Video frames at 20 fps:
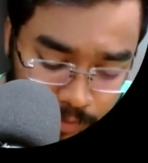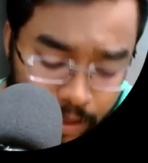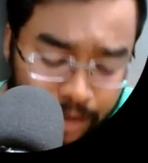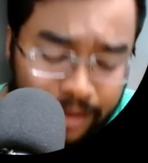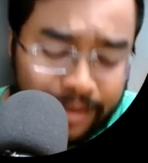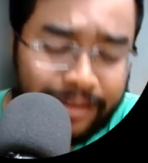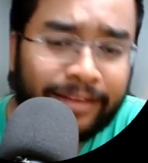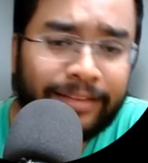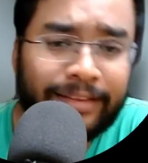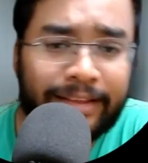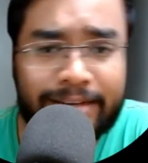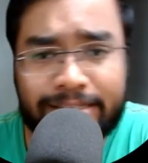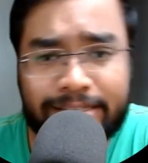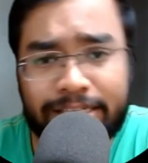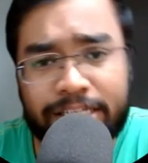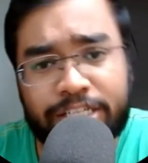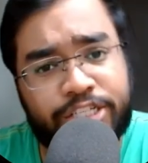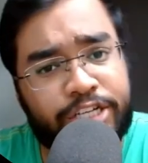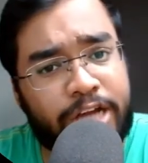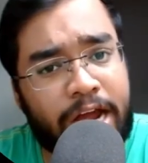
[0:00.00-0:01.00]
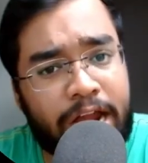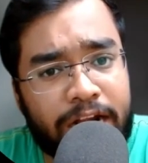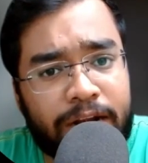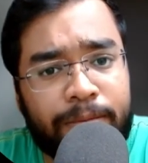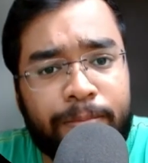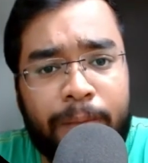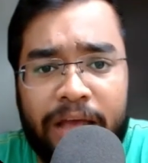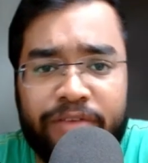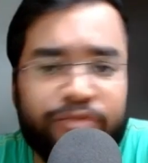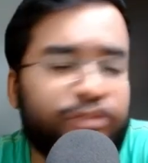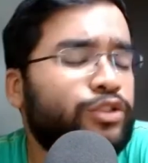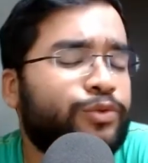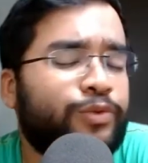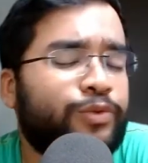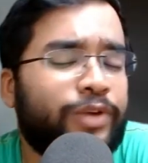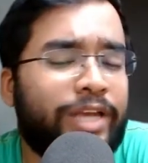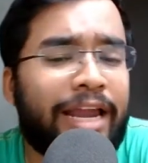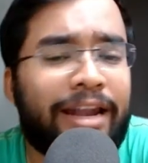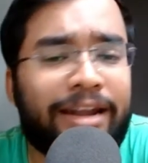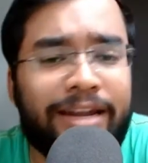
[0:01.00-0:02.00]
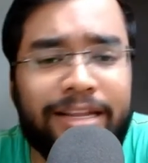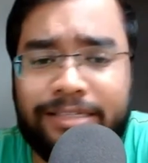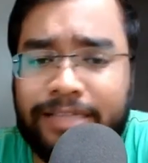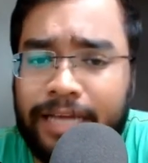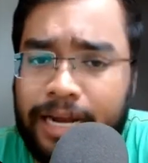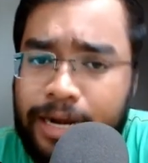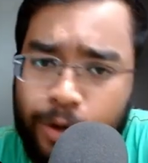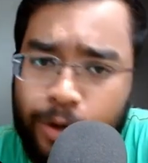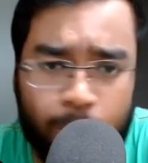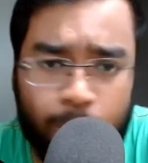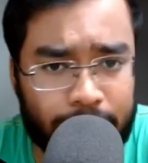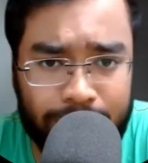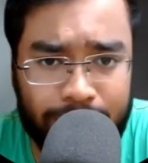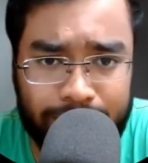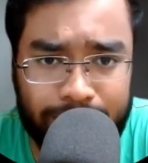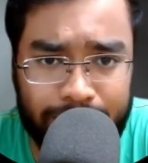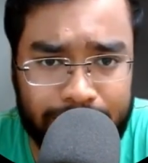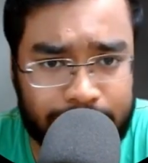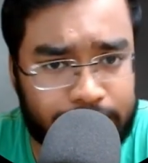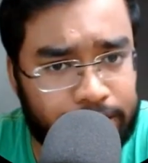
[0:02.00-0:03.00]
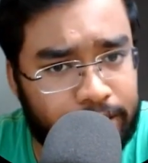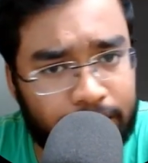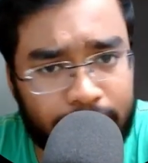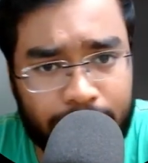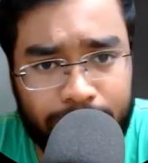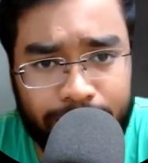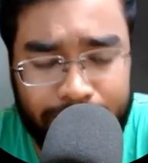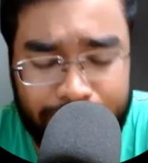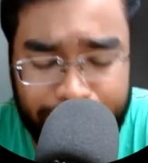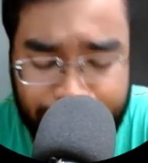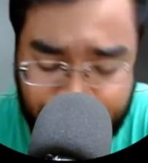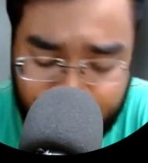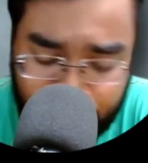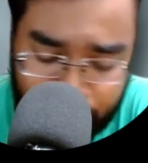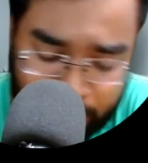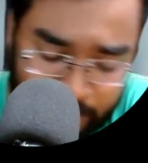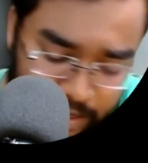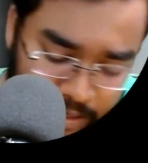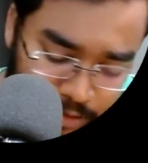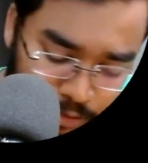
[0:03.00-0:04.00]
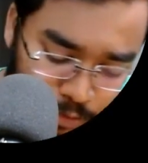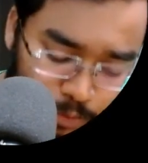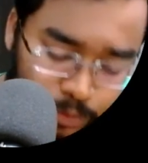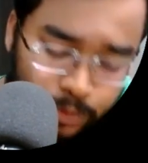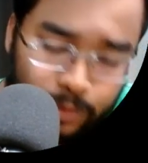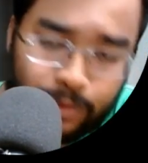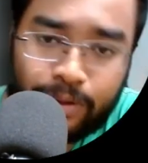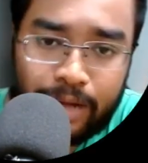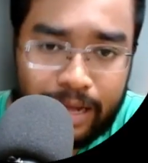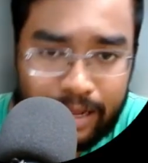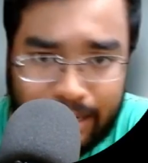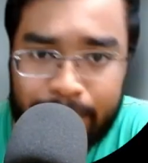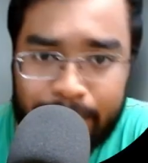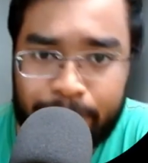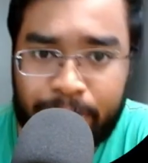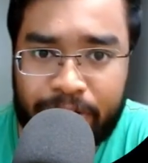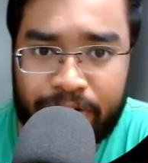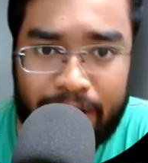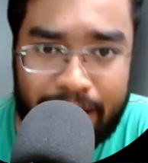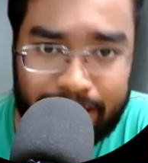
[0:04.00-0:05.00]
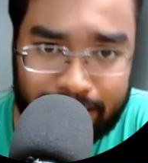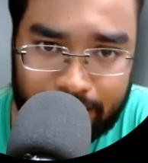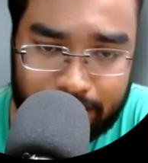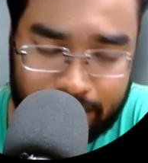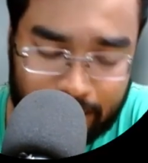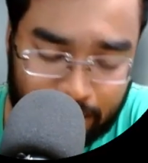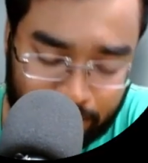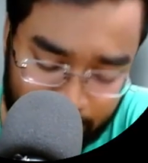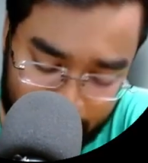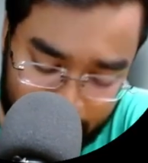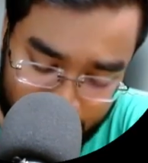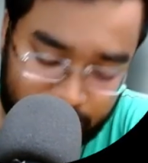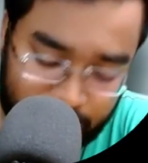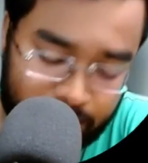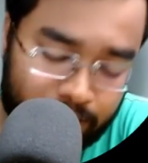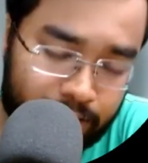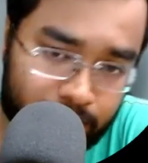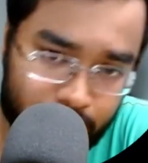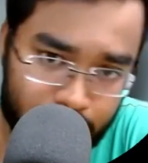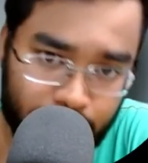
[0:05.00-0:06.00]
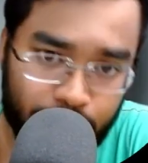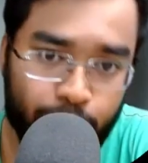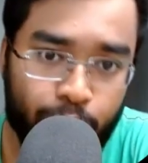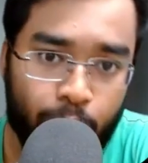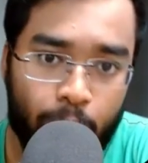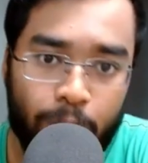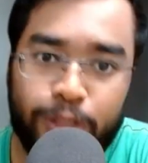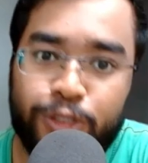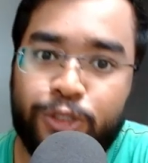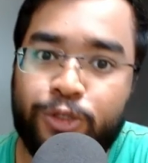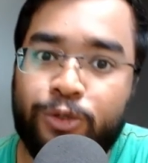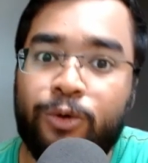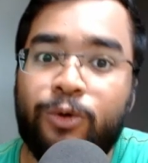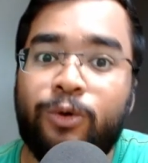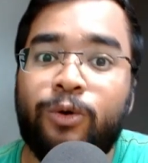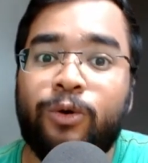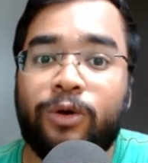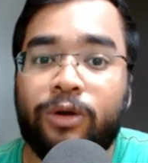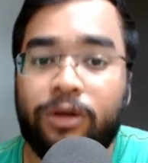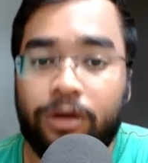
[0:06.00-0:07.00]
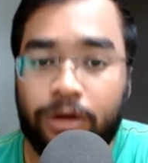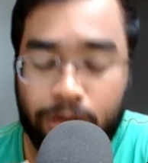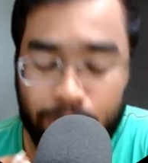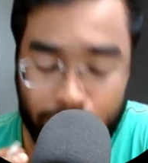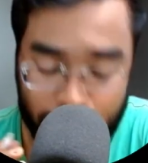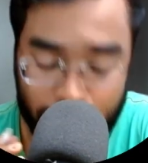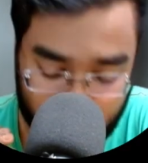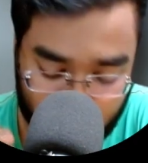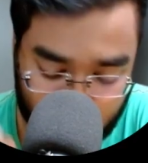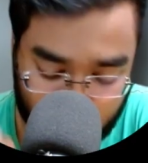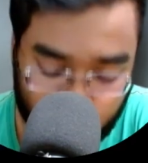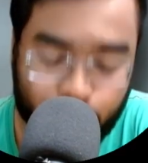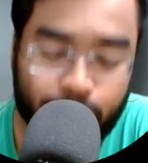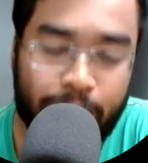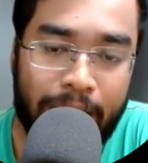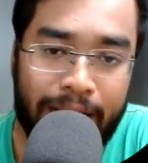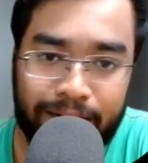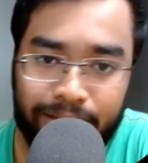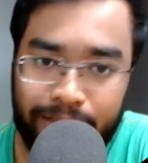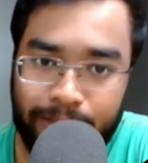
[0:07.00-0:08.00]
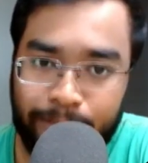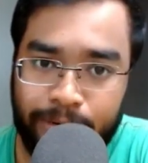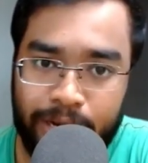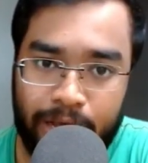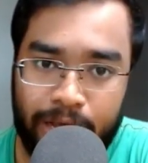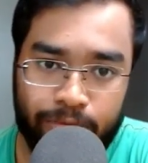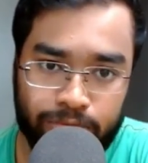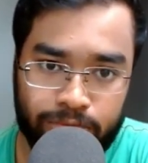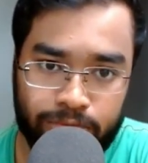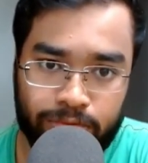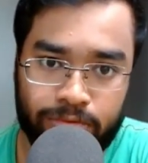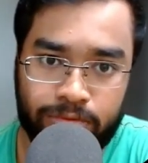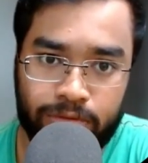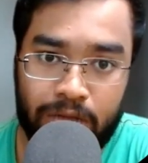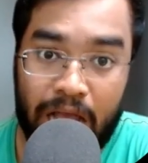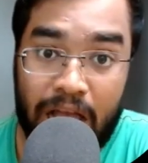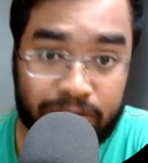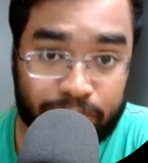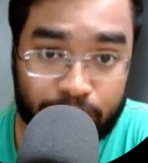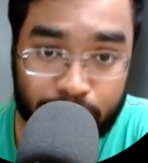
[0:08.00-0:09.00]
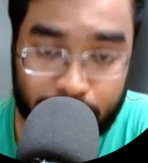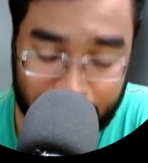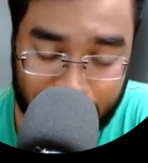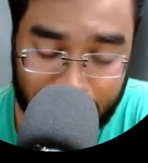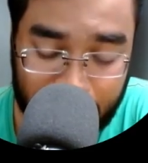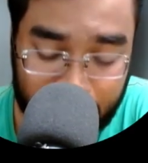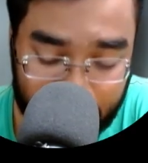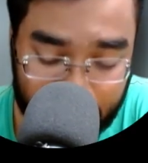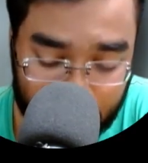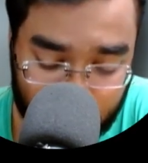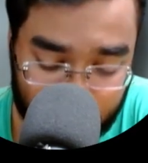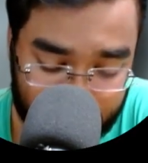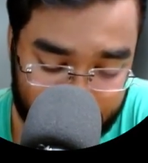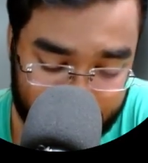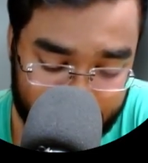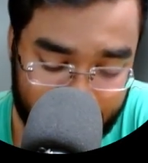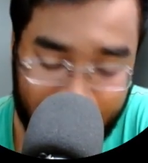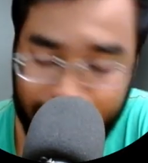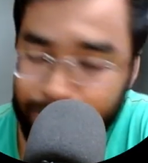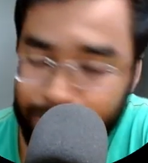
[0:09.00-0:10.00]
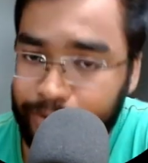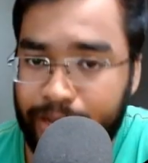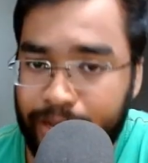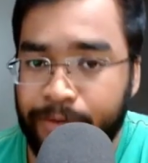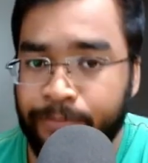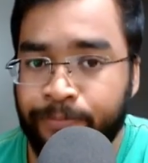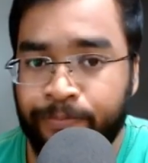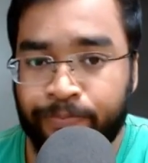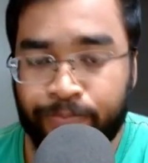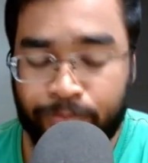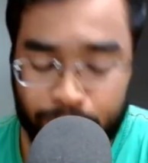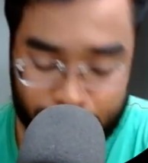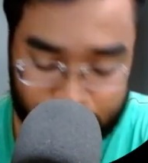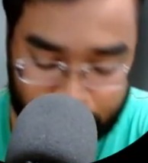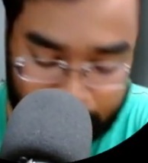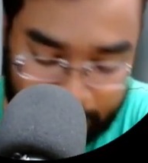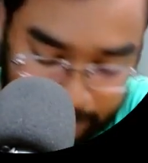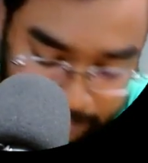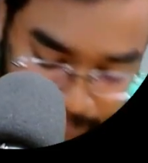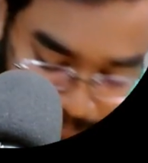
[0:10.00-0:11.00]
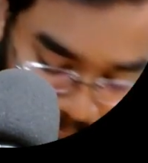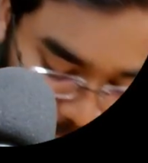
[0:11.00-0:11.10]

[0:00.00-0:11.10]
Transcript: here there is a chart by which we can decide all the things. Okay. So let me write it down, and you also do write them down. I would really recommend that. Okay. So yeah.